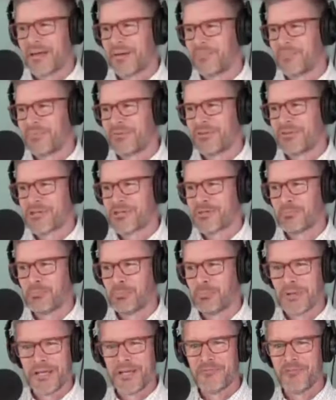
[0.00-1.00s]
I'm such a
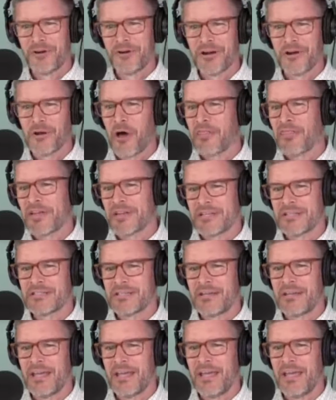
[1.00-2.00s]
believer in
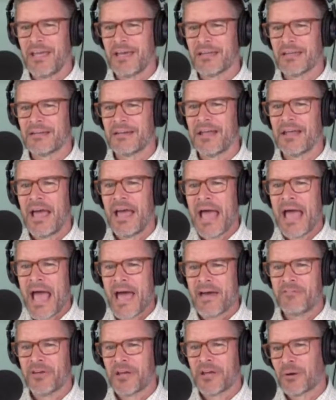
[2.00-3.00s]
authenticity and
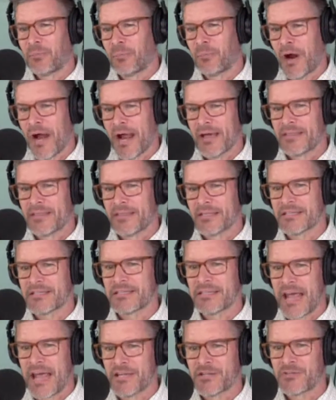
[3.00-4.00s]
having a brand that
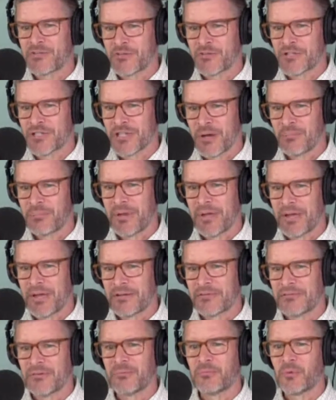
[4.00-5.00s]
stands for something,
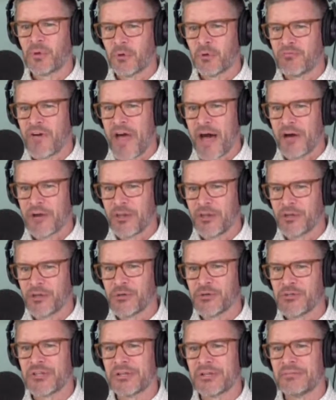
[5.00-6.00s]
some real
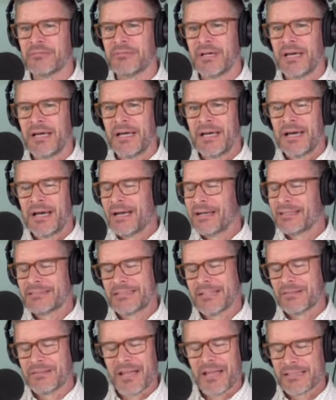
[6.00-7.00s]
values, and
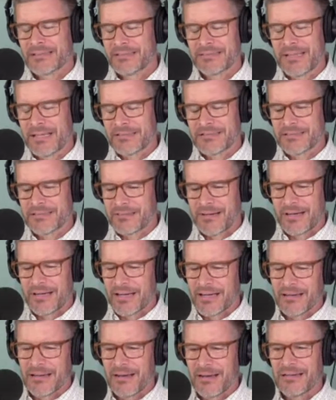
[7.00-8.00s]
so that's great.
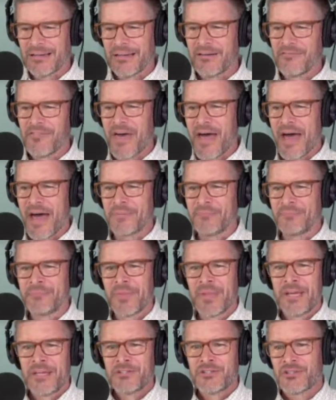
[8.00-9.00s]
I love that.
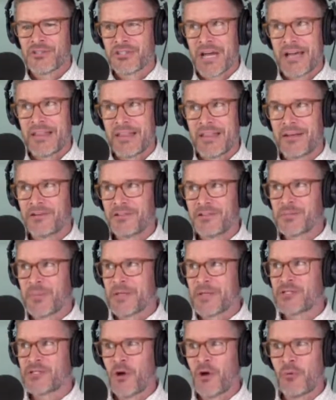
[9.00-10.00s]
So Skye, there has been
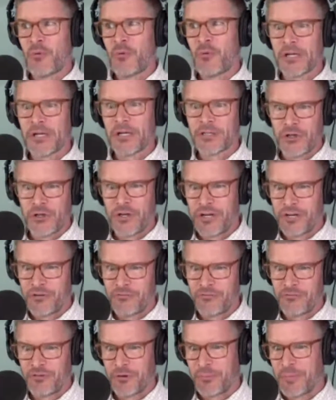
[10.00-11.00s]
so much good
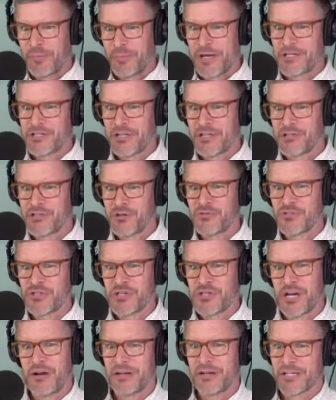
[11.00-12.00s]
information that you've shared as
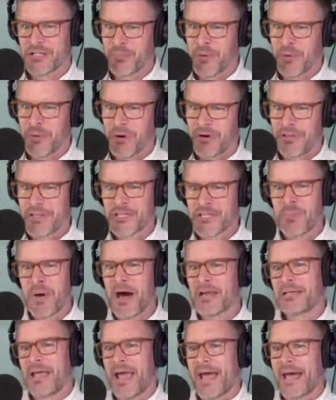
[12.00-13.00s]
part of this
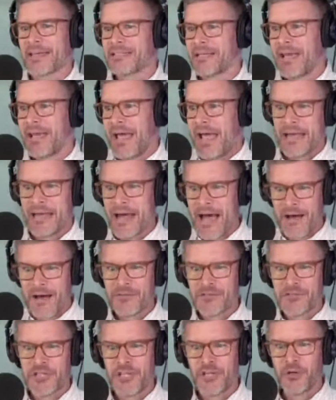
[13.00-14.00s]
podcast. And
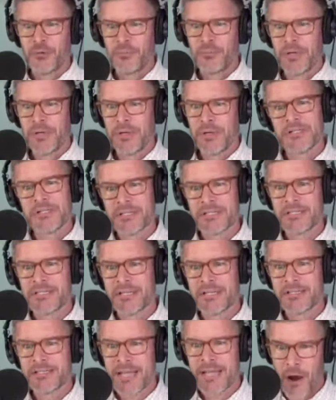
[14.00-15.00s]
obviously your business is
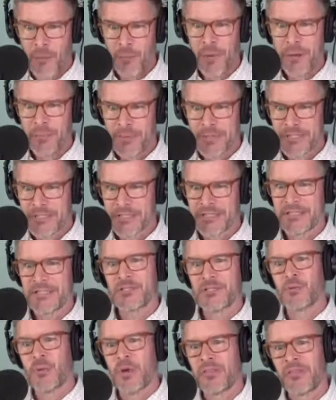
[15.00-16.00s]
helping businesses
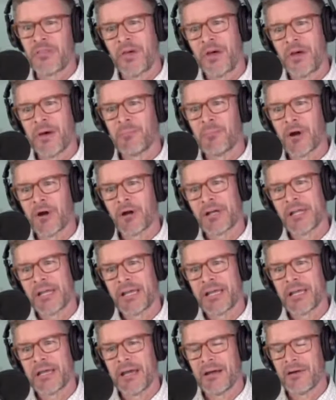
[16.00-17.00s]
with marketing
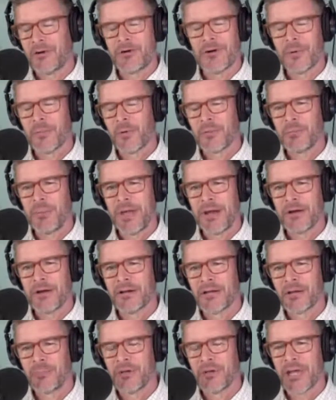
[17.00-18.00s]
or with PR and
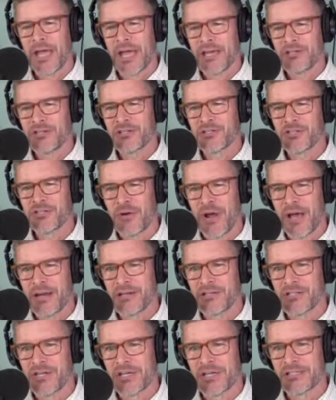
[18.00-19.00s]
communication
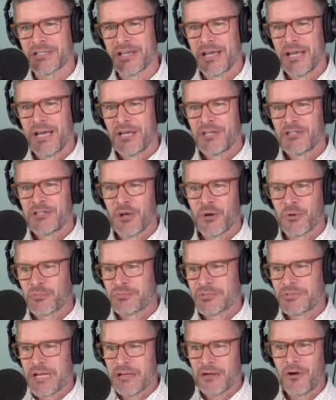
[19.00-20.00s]
strategies. So
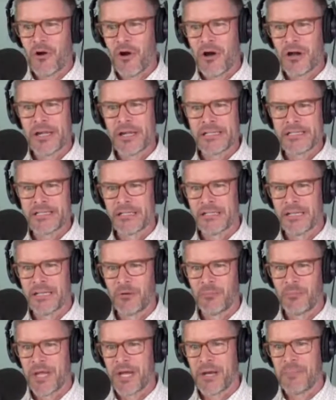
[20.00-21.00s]
tell our audience a little
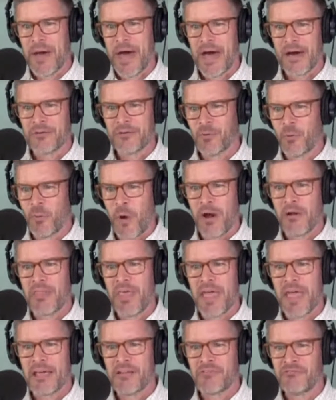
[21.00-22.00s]
bit about where they
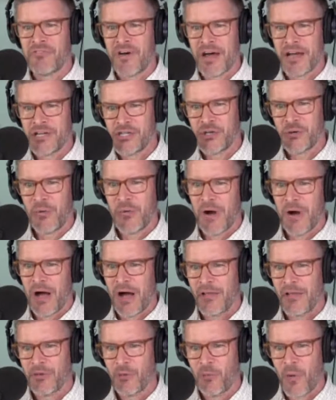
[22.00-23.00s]
can find you
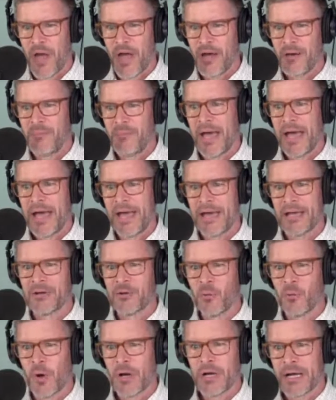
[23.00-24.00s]
on the web and
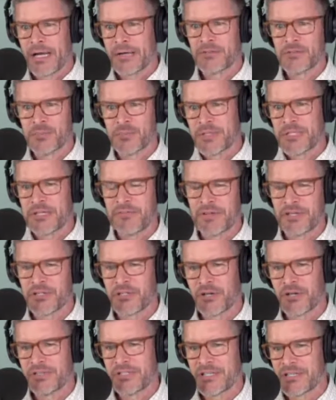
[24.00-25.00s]
what kind of specific
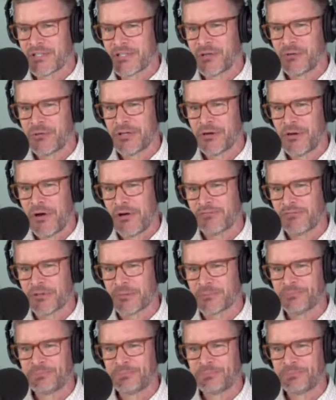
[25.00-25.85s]
services you can offer.